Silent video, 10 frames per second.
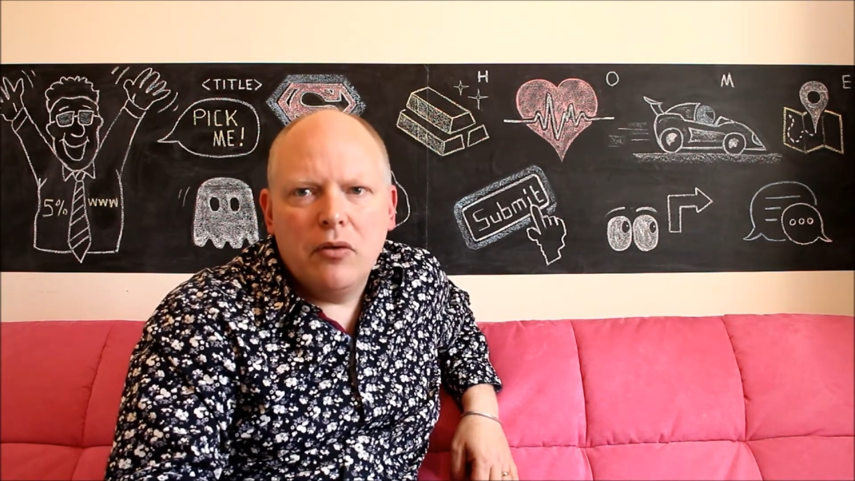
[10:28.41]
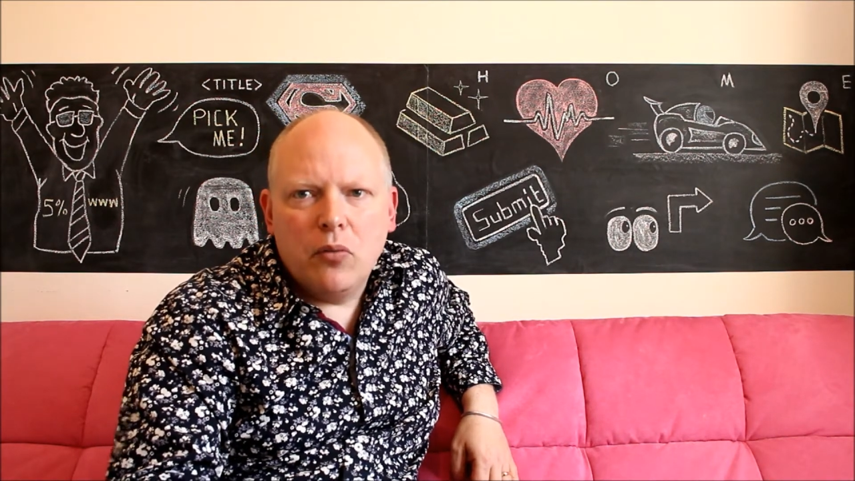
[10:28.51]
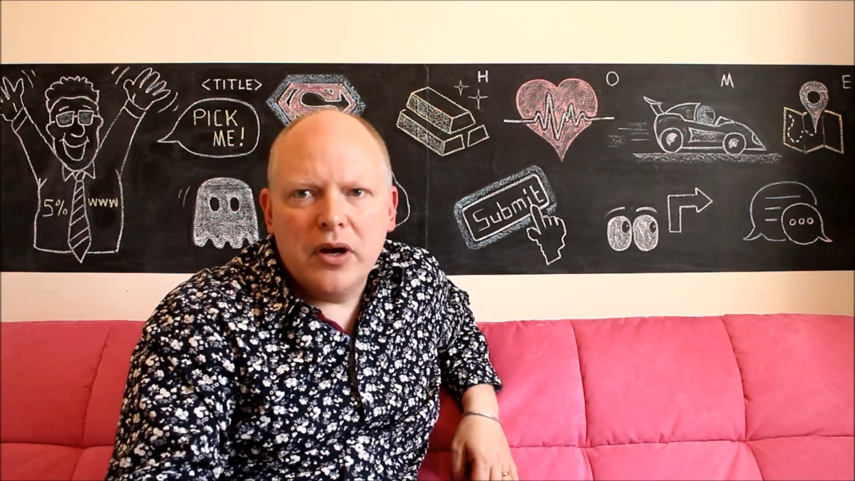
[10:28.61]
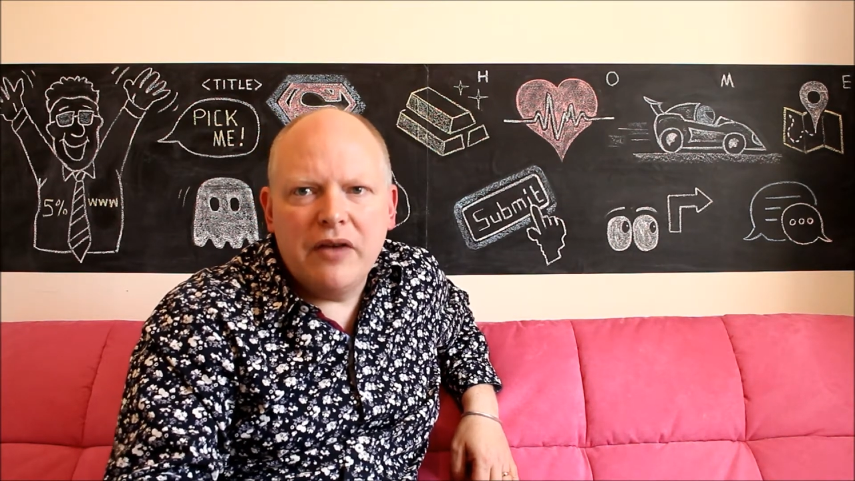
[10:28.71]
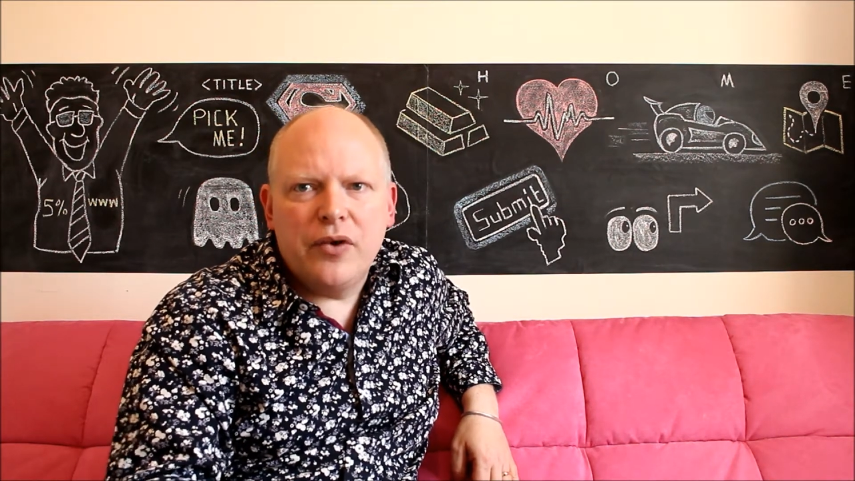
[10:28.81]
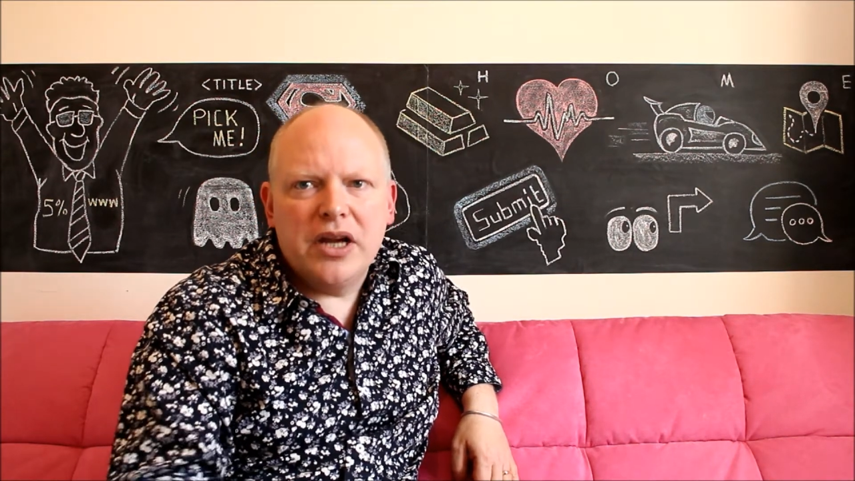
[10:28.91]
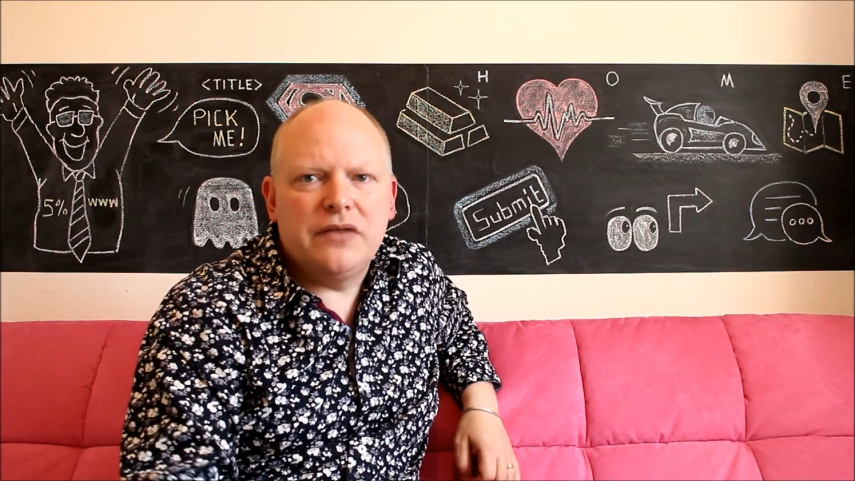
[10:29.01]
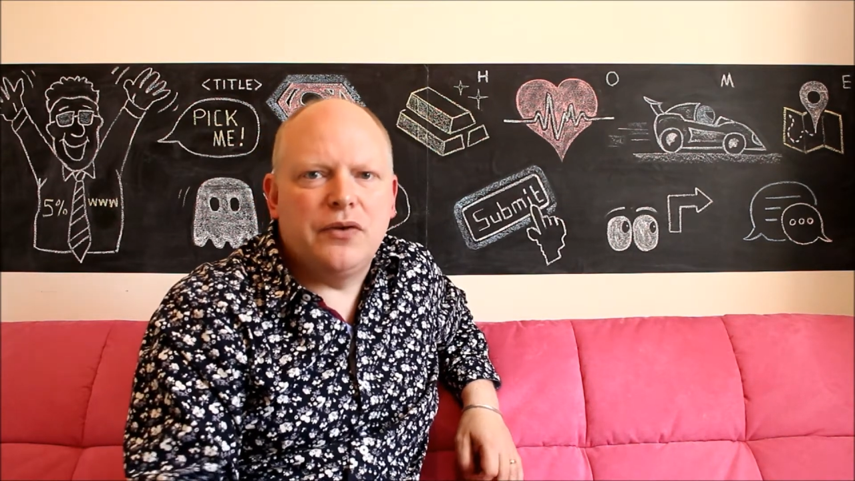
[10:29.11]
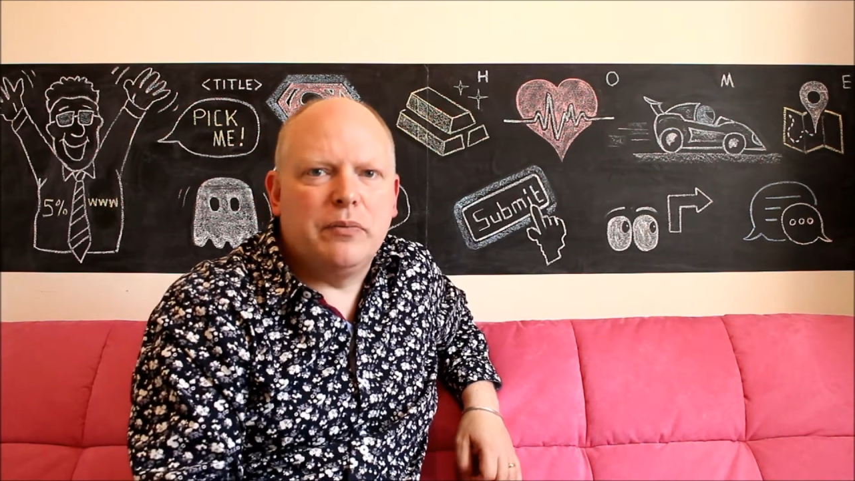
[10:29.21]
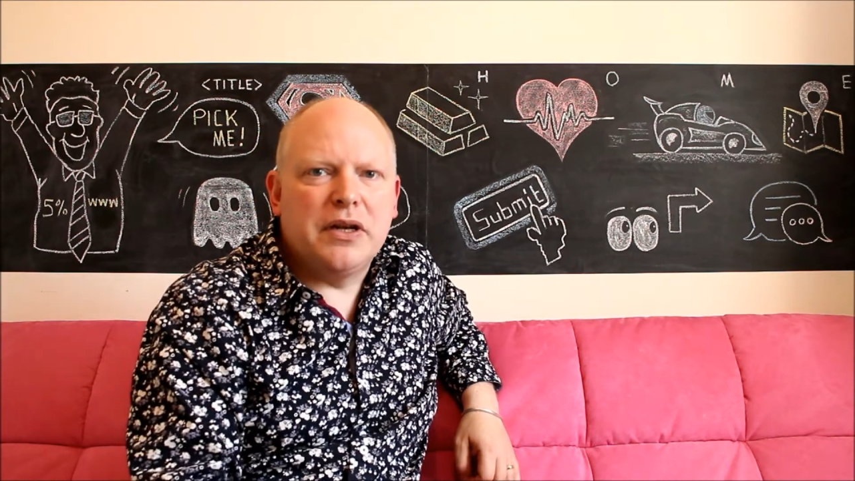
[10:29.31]
whatever it is
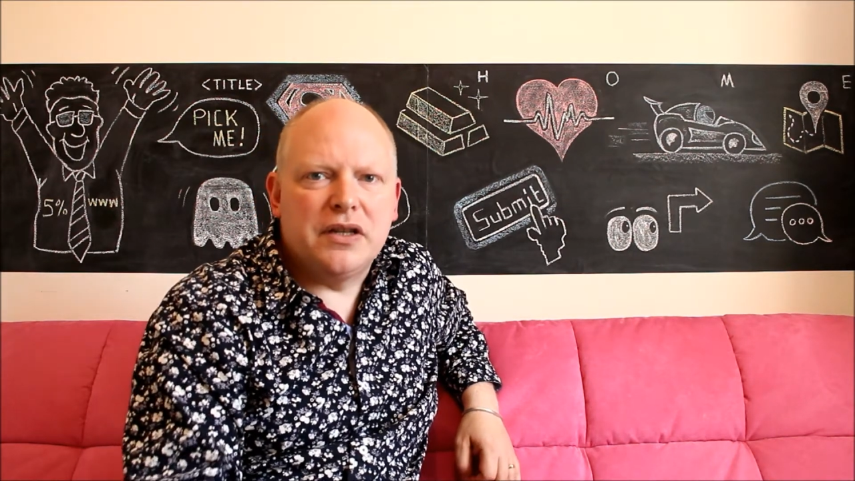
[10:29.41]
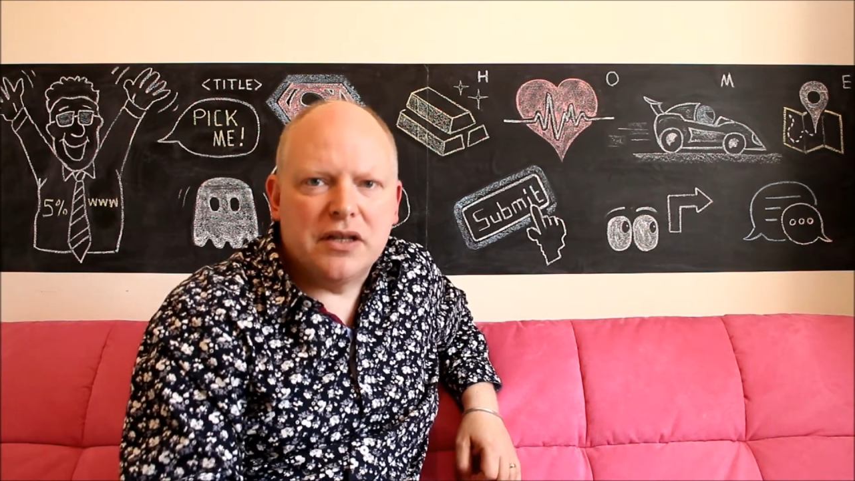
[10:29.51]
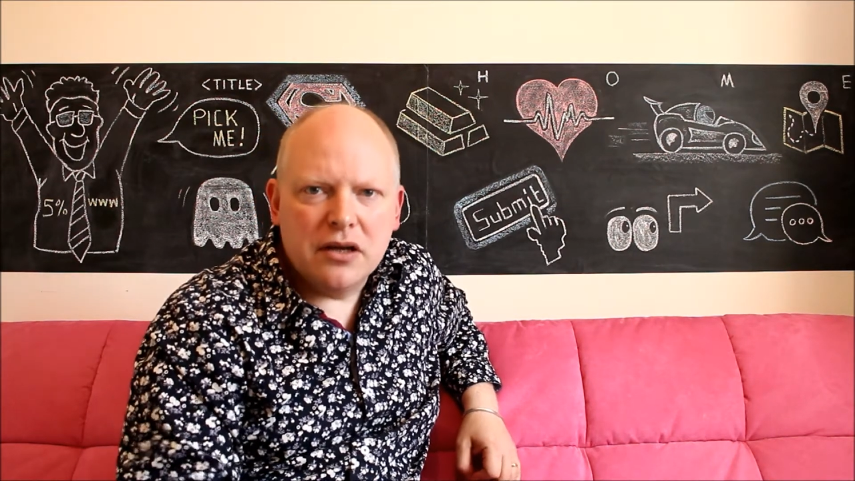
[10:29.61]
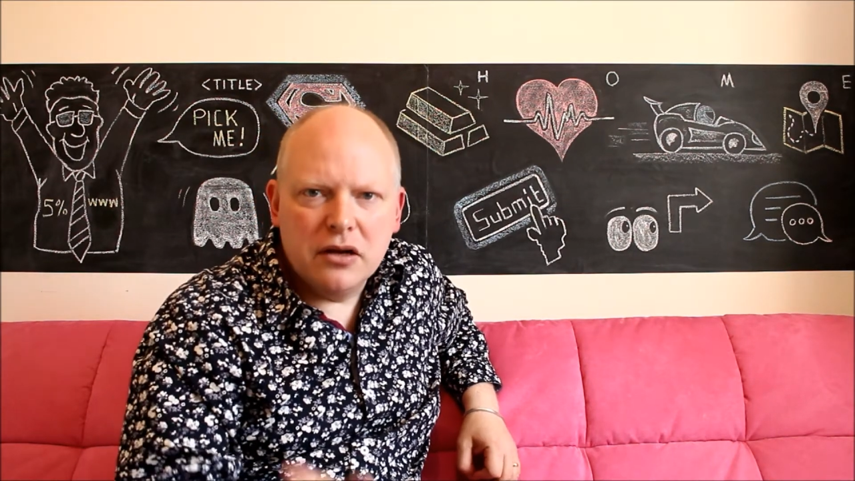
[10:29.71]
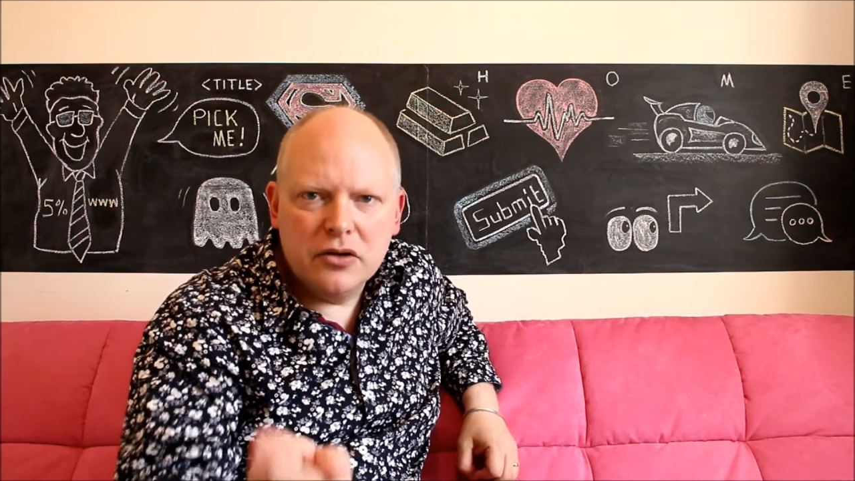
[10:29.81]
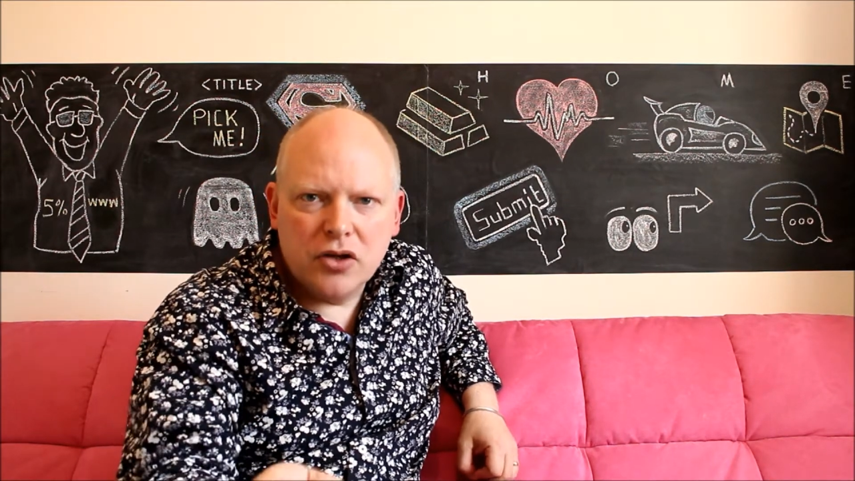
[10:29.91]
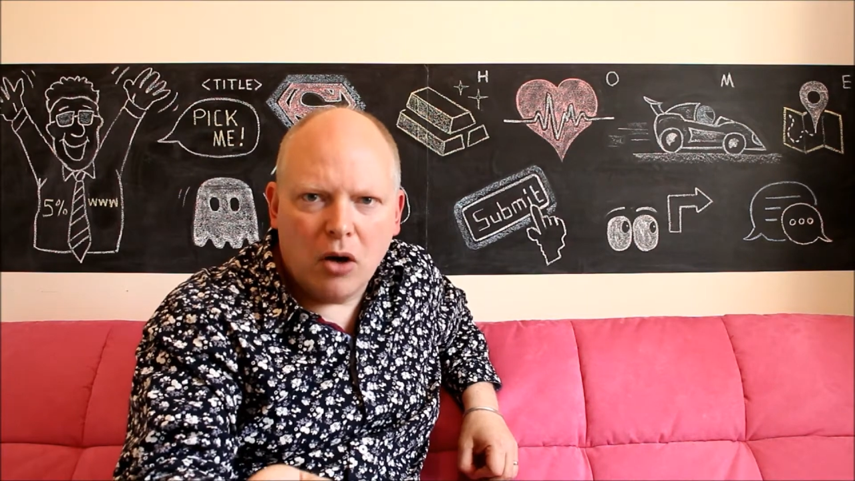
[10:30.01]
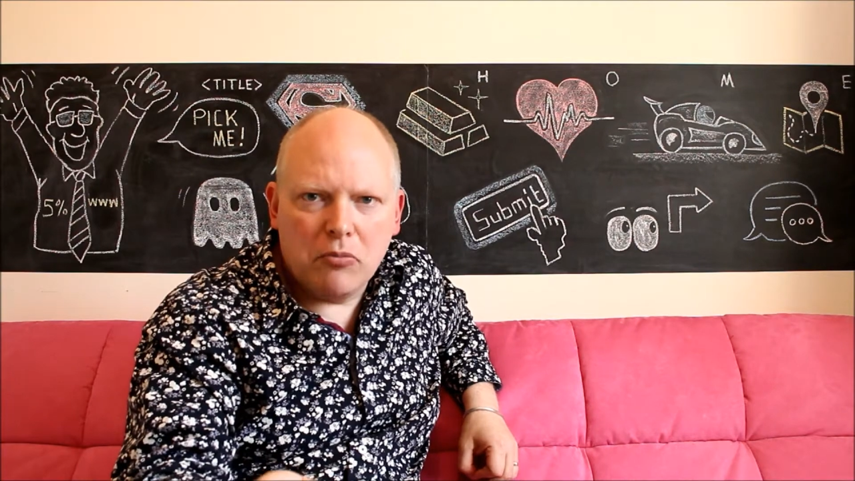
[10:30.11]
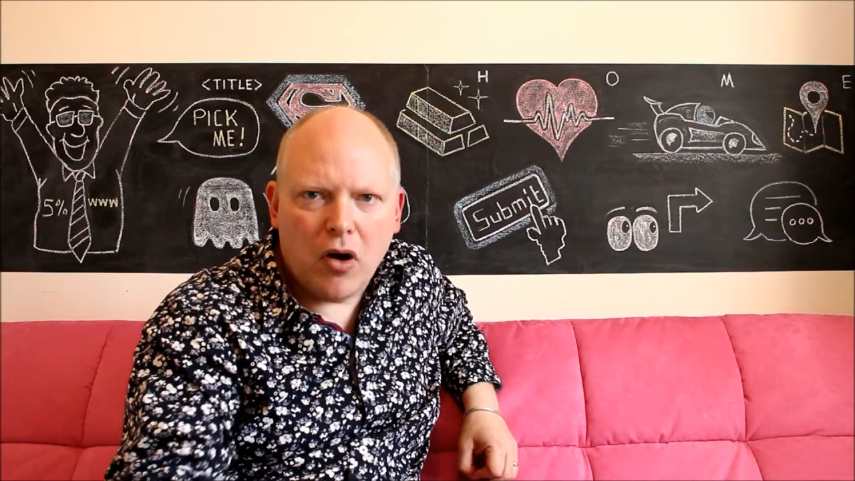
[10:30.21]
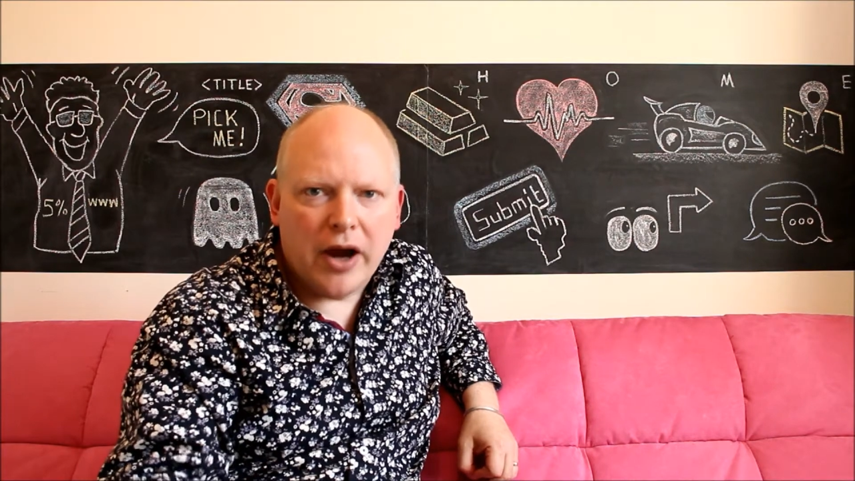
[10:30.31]
for your business.
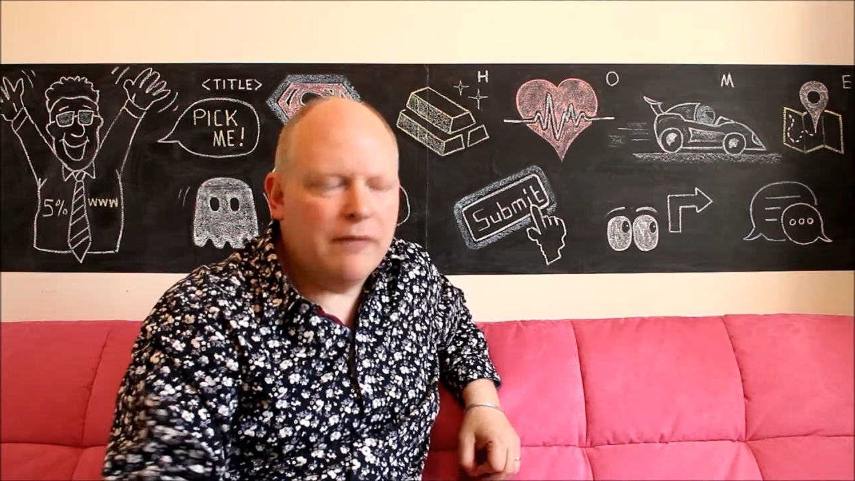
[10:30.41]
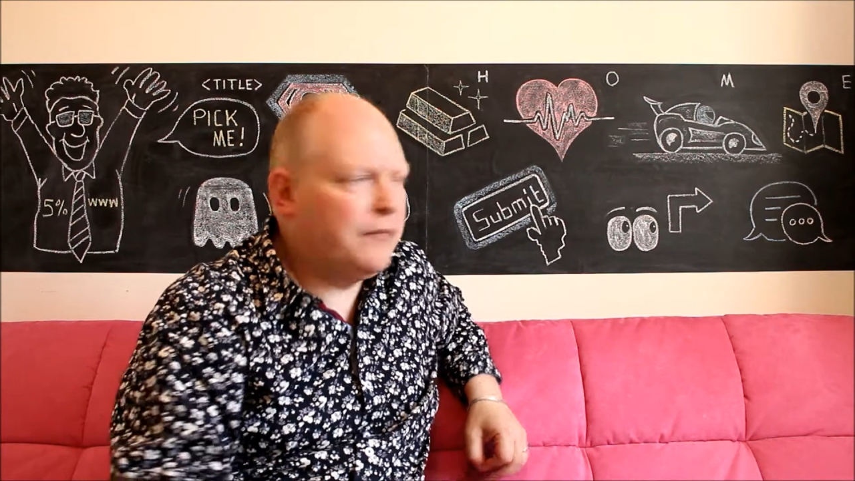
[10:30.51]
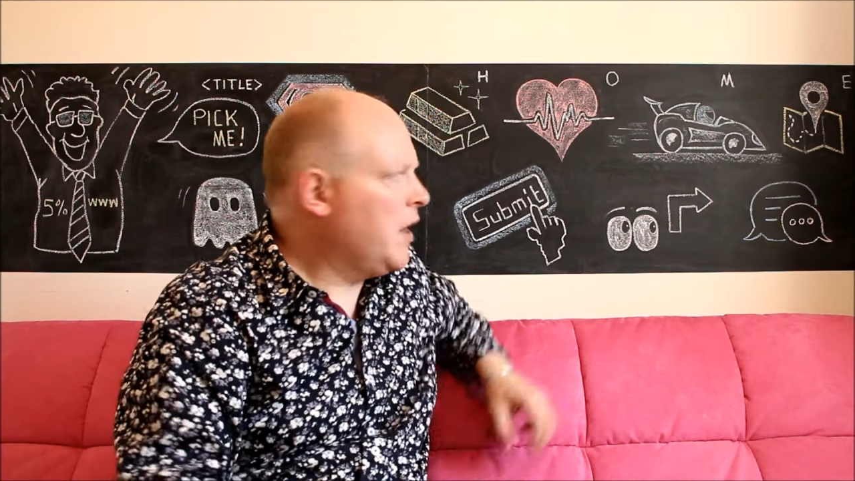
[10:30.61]
Top right.